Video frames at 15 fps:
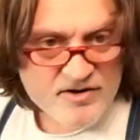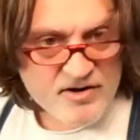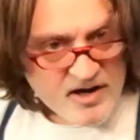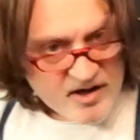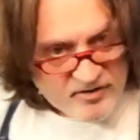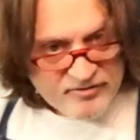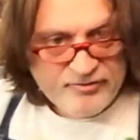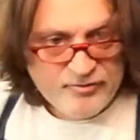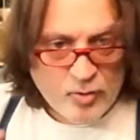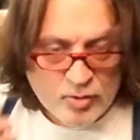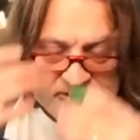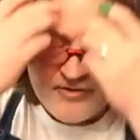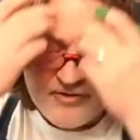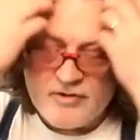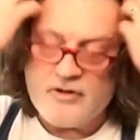get a fold
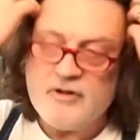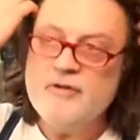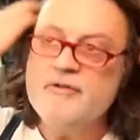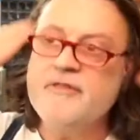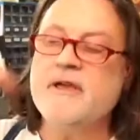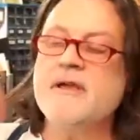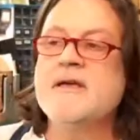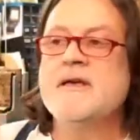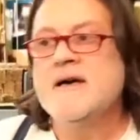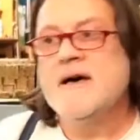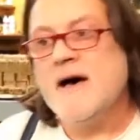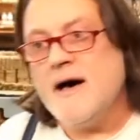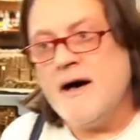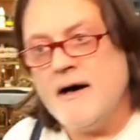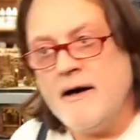in your clothing.
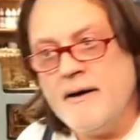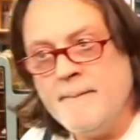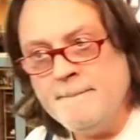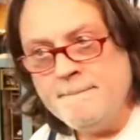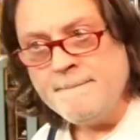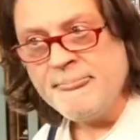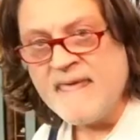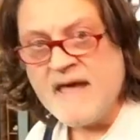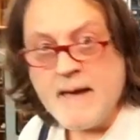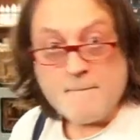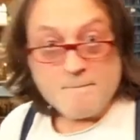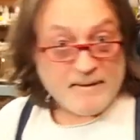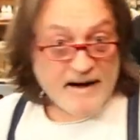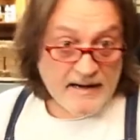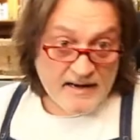Um,
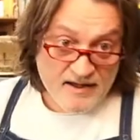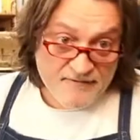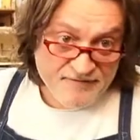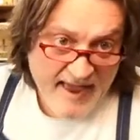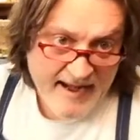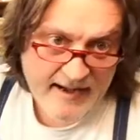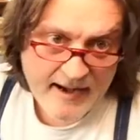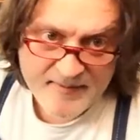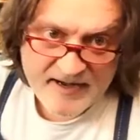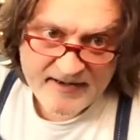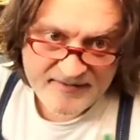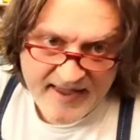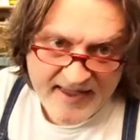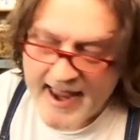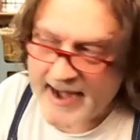but I love that. I mean,
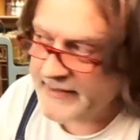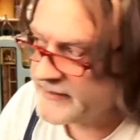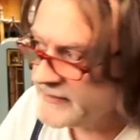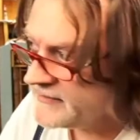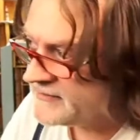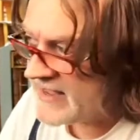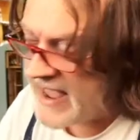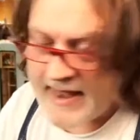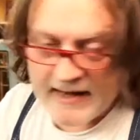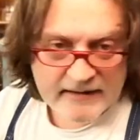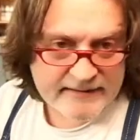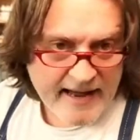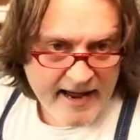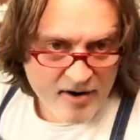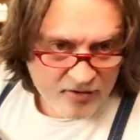that that
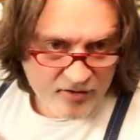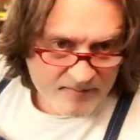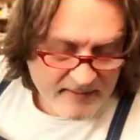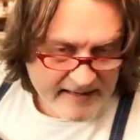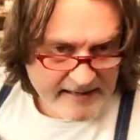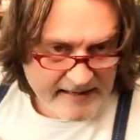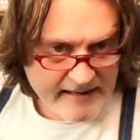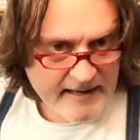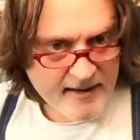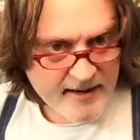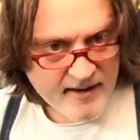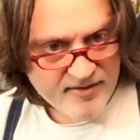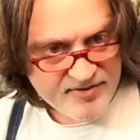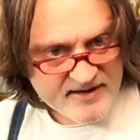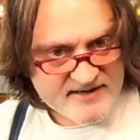allowed me
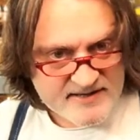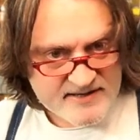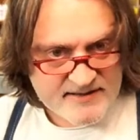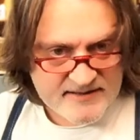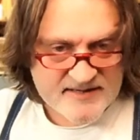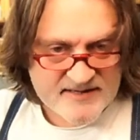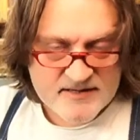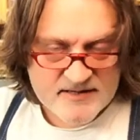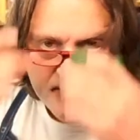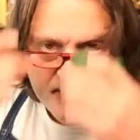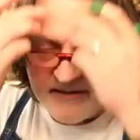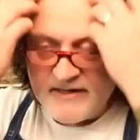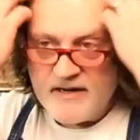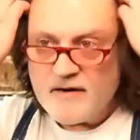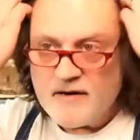this this
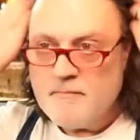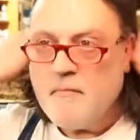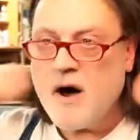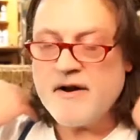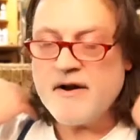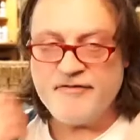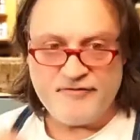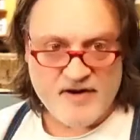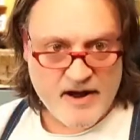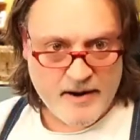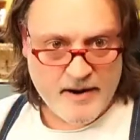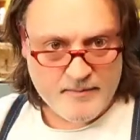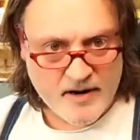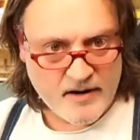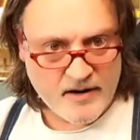ability to modify
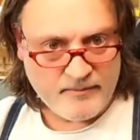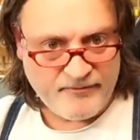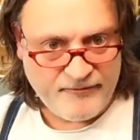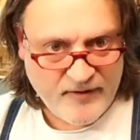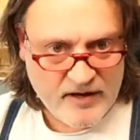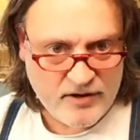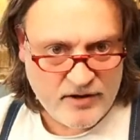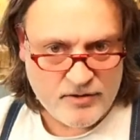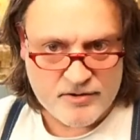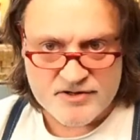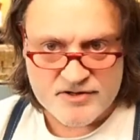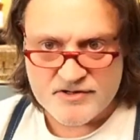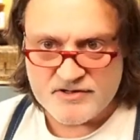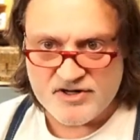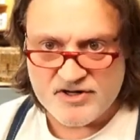my figures
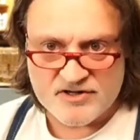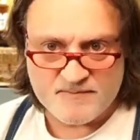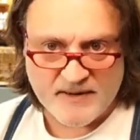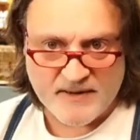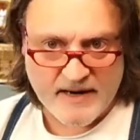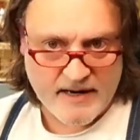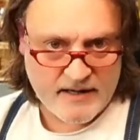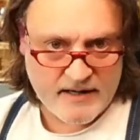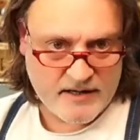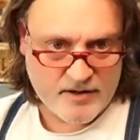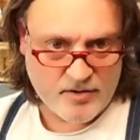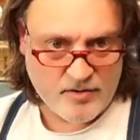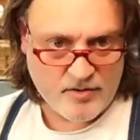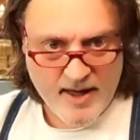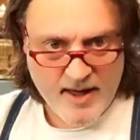just by you know
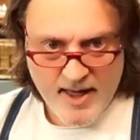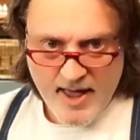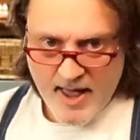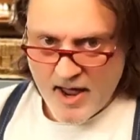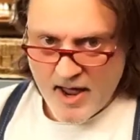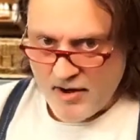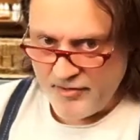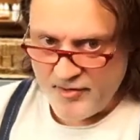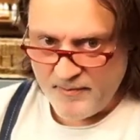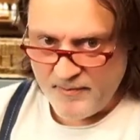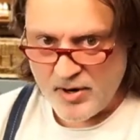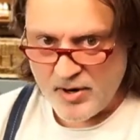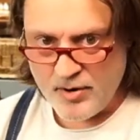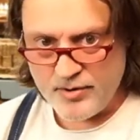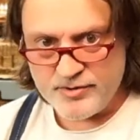how they're
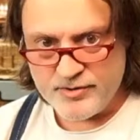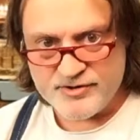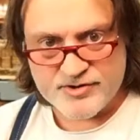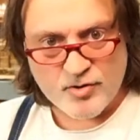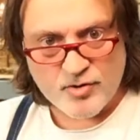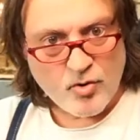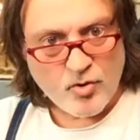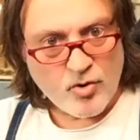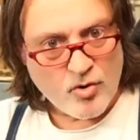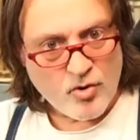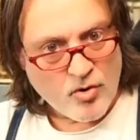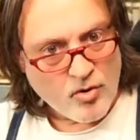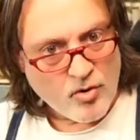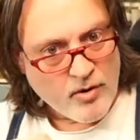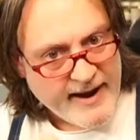posed or
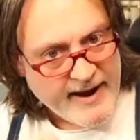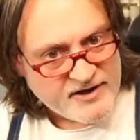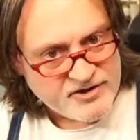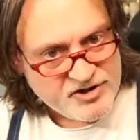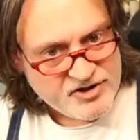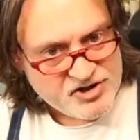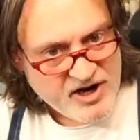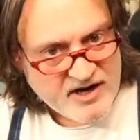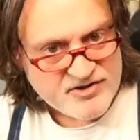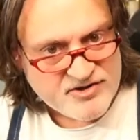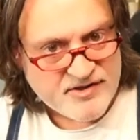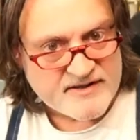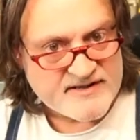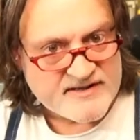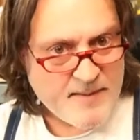or actually changing the
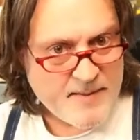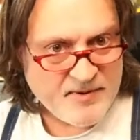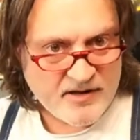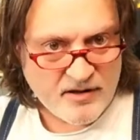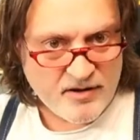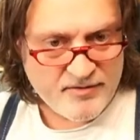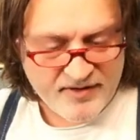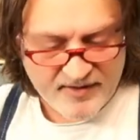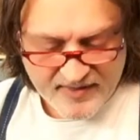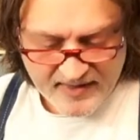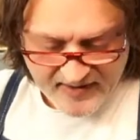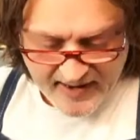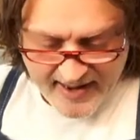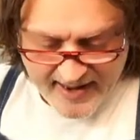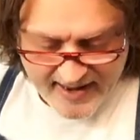type of clothing that
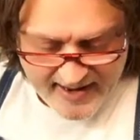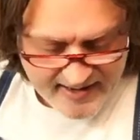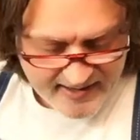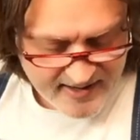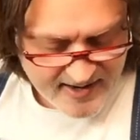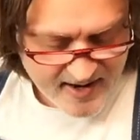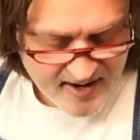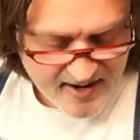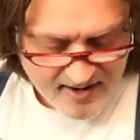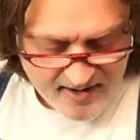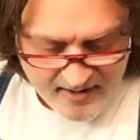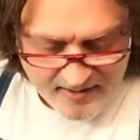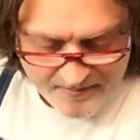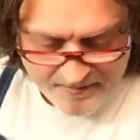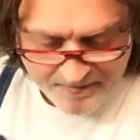they had
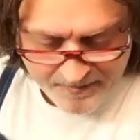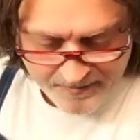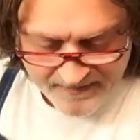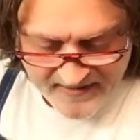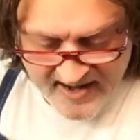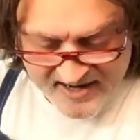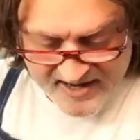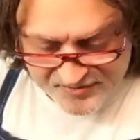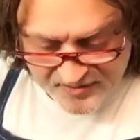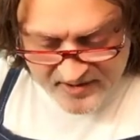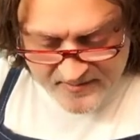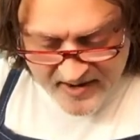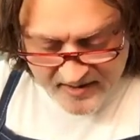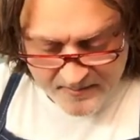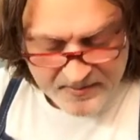um, has really
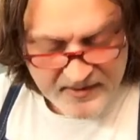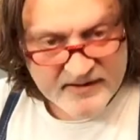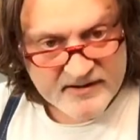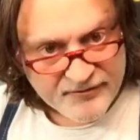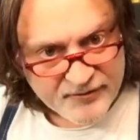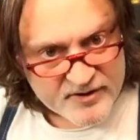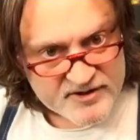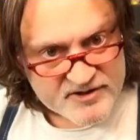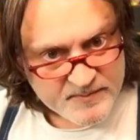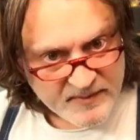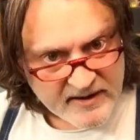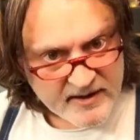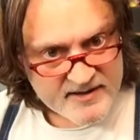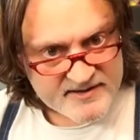made a big difference because